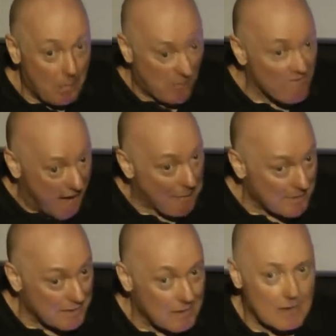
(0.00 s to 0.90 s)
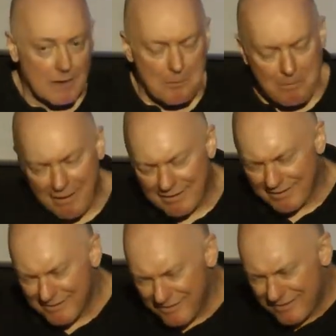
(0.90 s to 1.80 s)
there is a problem of
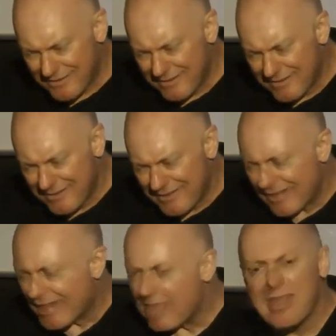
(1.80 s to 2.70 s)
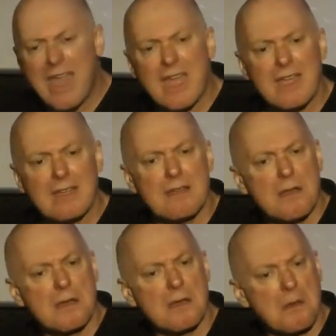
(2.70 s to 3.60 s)
passive dependence. It's a
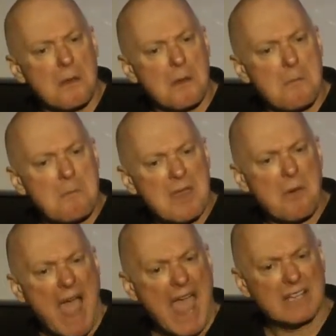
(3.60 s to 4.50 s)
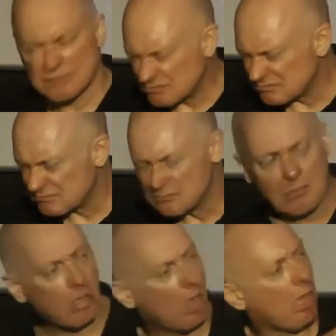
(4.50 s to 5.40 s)
culture of
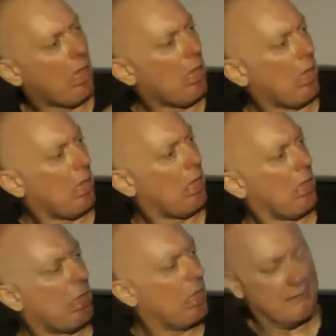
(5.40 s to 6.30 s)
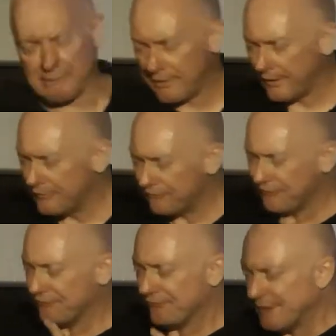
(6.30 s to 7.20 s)
passivity. It's a culture
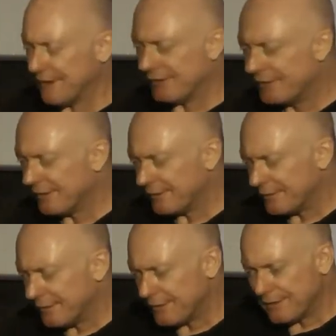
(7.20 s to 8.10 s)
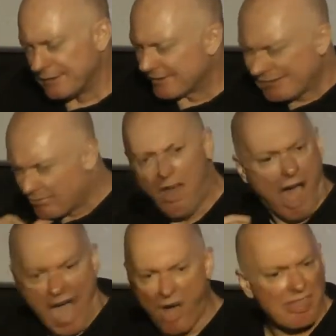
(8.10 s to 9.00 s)
of unhealthy
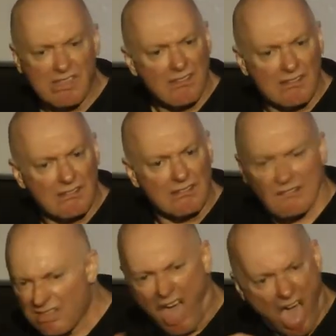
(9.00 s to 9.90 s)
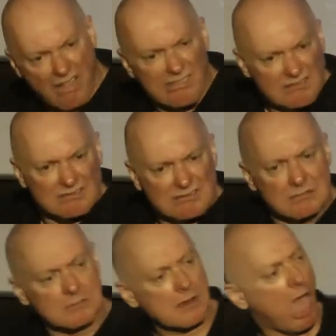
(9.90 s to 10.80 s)
dependence.
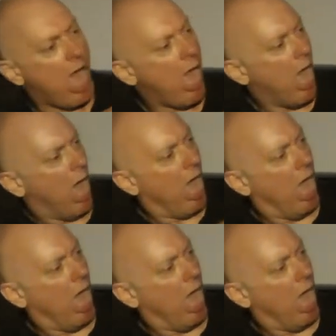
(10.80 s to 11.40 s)
Why is